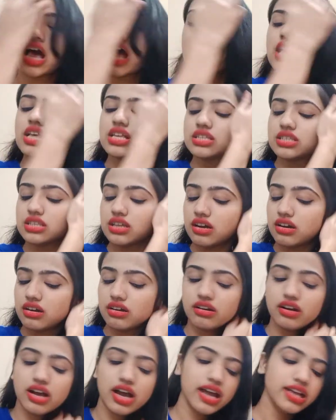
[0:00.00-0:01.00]
So
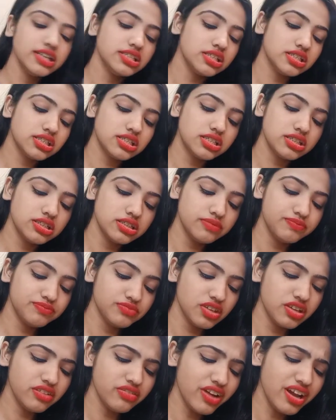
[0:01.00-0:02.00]
I just
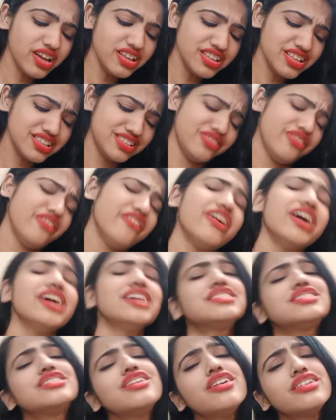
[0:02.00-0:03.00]
imagine the five
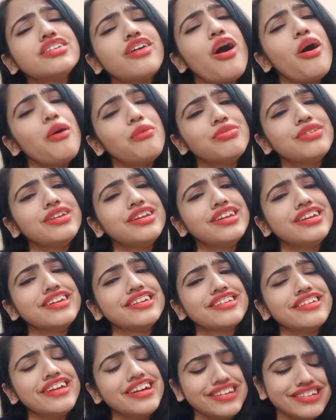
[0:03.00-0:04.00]
stuff
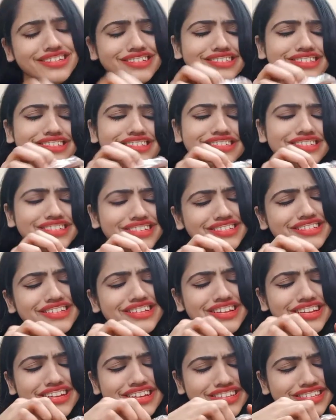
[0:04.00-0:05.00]
opening, like
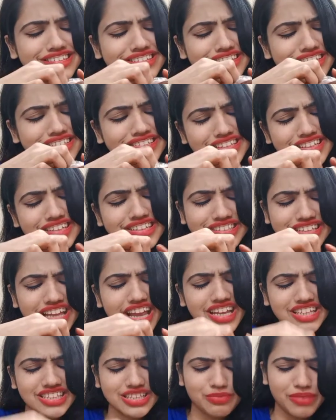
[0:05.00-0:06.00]
literally it
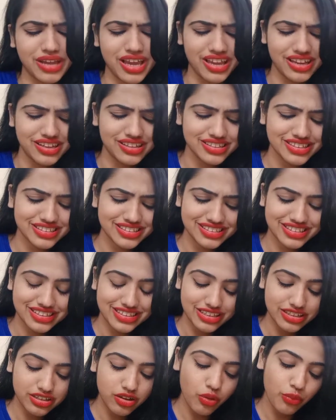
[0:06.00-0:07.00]
hates me.
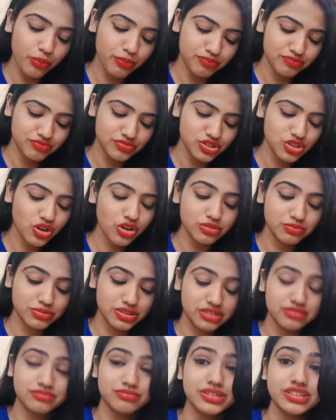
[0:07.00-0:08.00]
No, don't
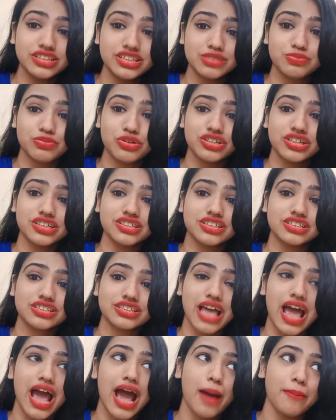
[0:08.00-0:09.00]
be. But this product is
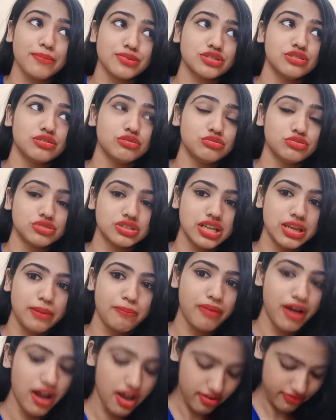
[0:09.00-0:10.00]
absolutely
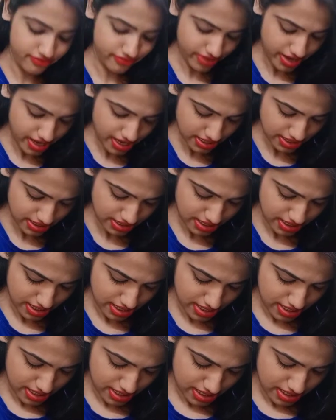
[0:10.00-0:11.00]
perfect.
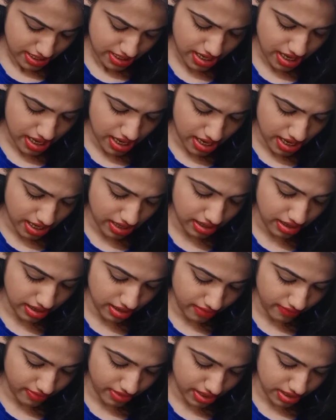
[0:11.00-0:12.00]
Yeah, I
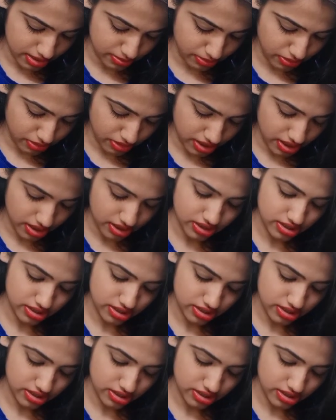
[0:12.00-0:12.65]
love this product.